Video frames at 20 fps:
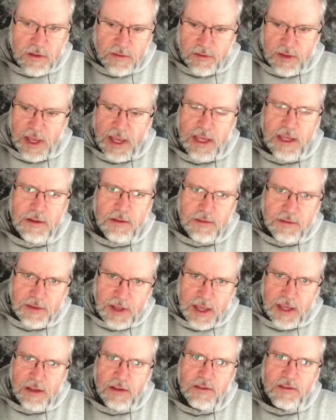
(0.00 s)

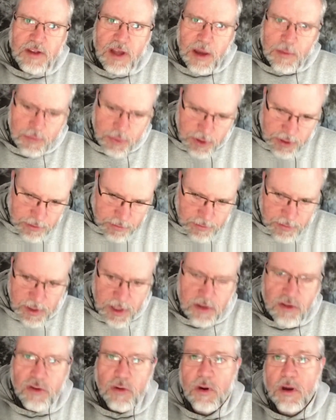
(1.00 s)
Take a step and
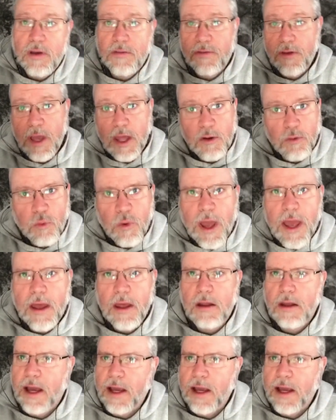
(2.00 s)
do it. And rent.